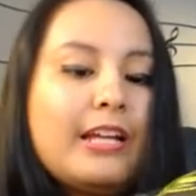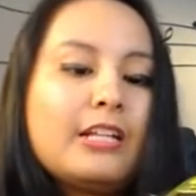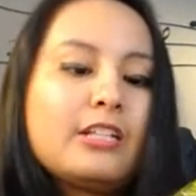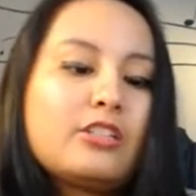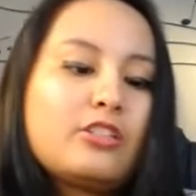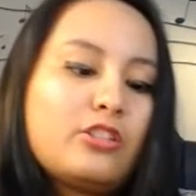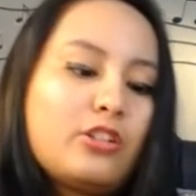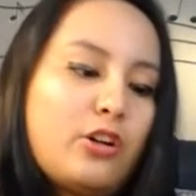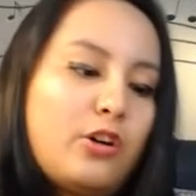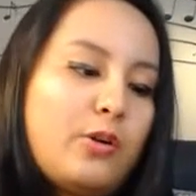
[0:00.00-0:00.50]

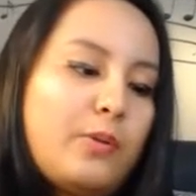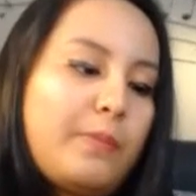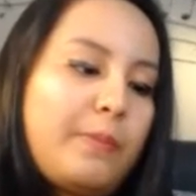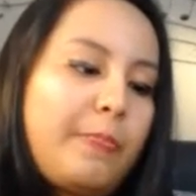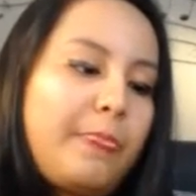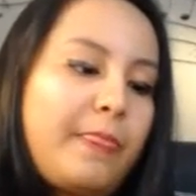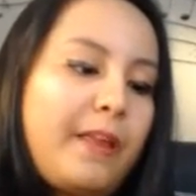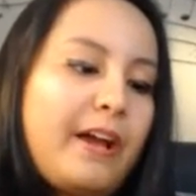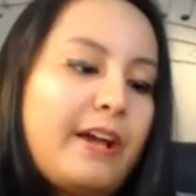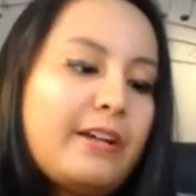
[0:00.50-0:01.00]
So
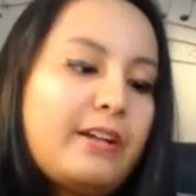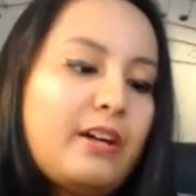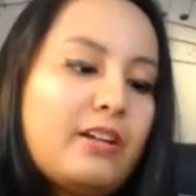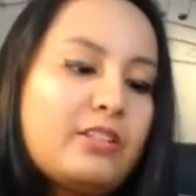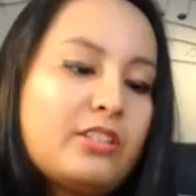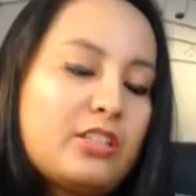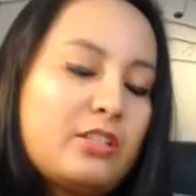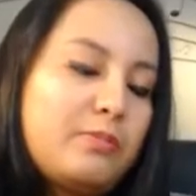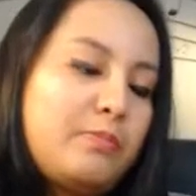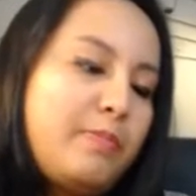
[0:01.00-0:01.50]
I got
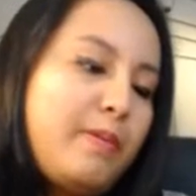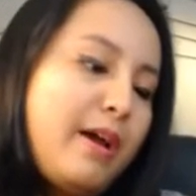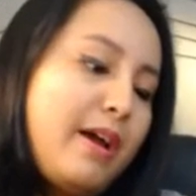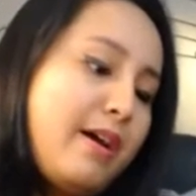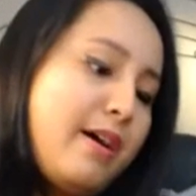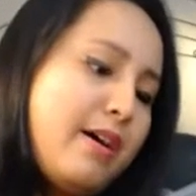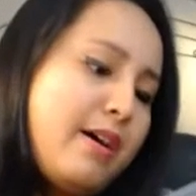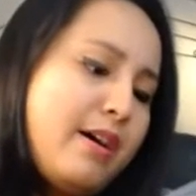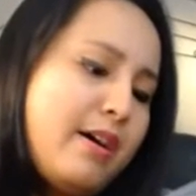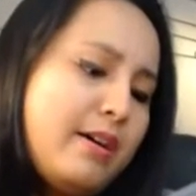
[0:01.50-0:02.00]
this
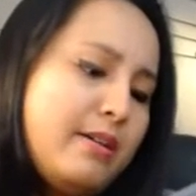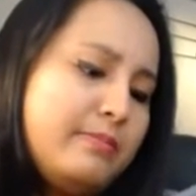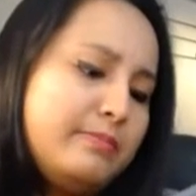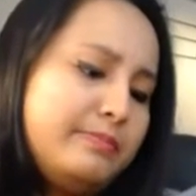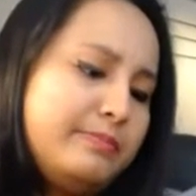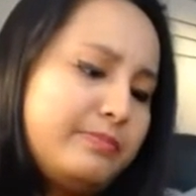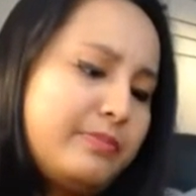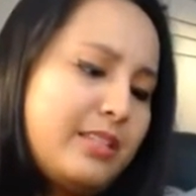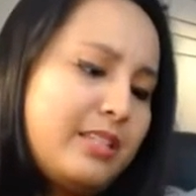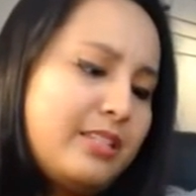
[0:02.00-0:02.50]

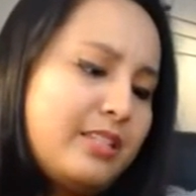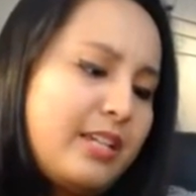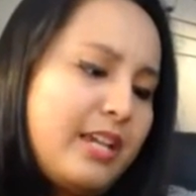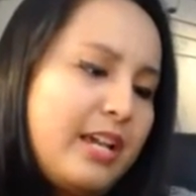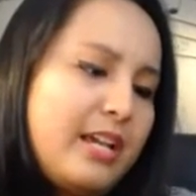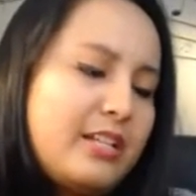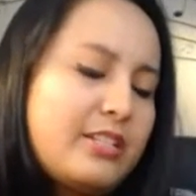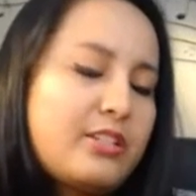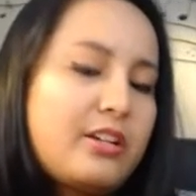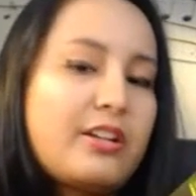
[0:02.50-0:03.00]
um, this
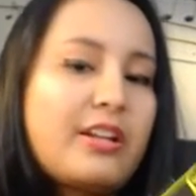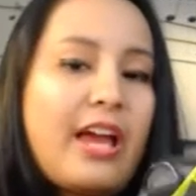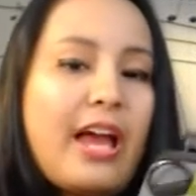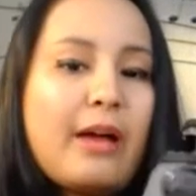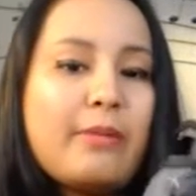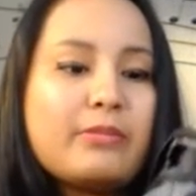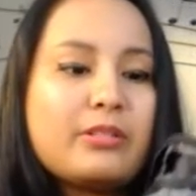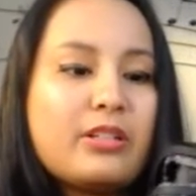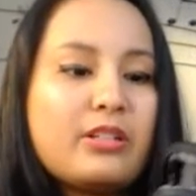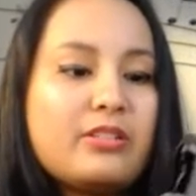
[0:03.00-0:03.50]
case on
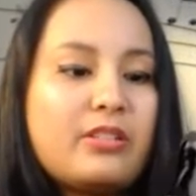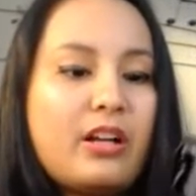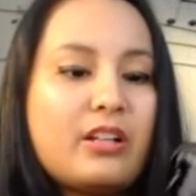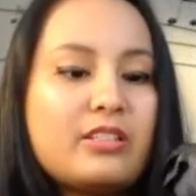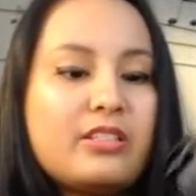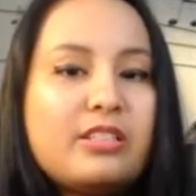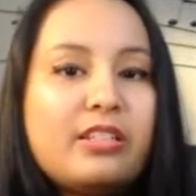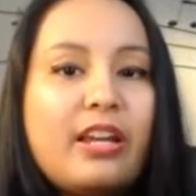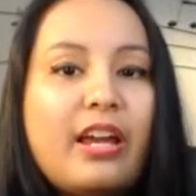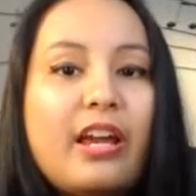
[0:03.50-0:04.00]

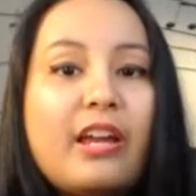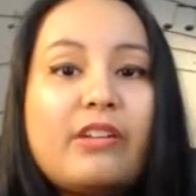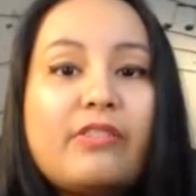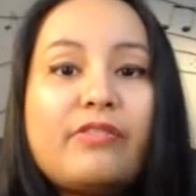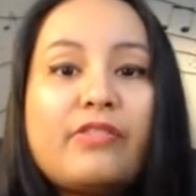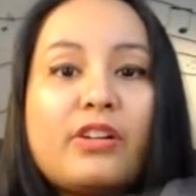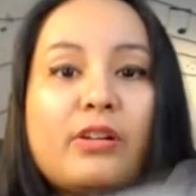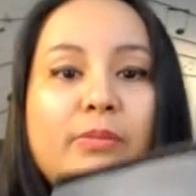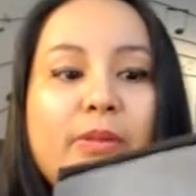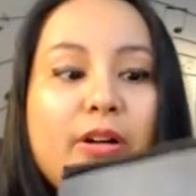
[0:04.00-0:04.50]
Amazon.ca
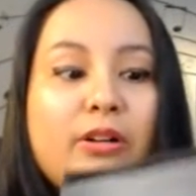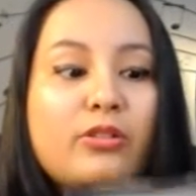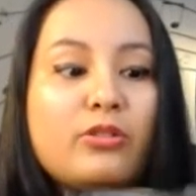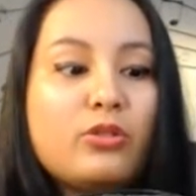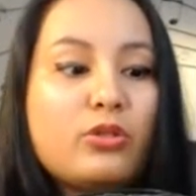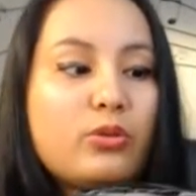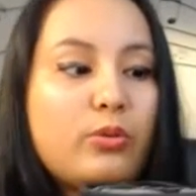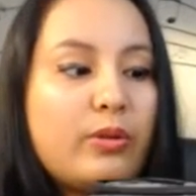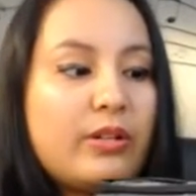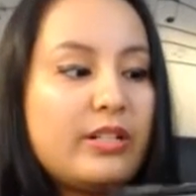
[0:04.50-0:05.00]
for about
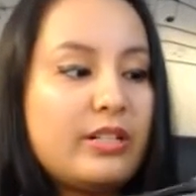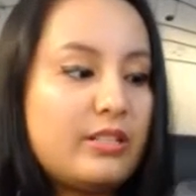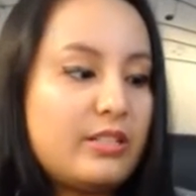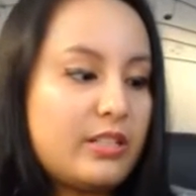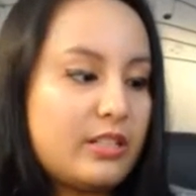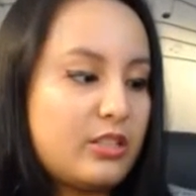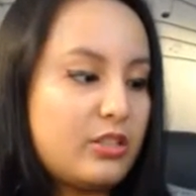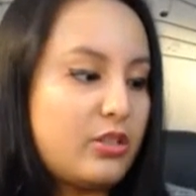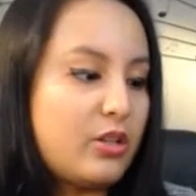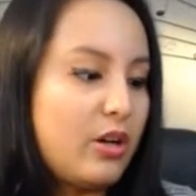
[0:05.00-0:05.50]
twenty
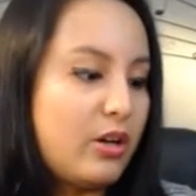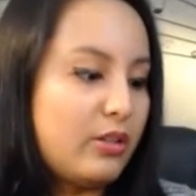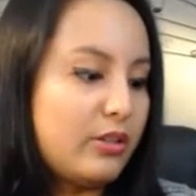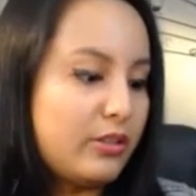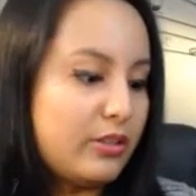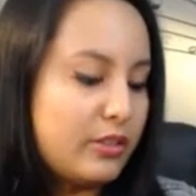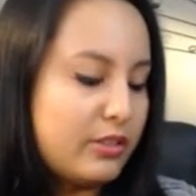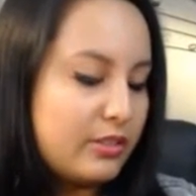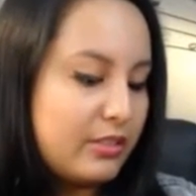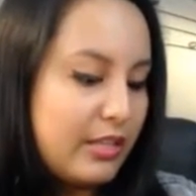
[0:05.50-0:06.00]
six
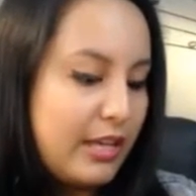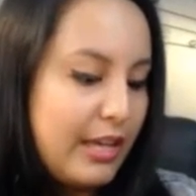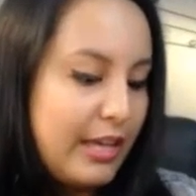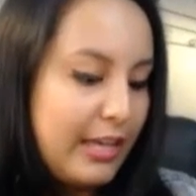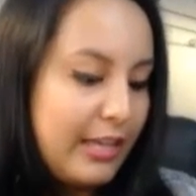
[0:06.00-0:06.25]
dollars.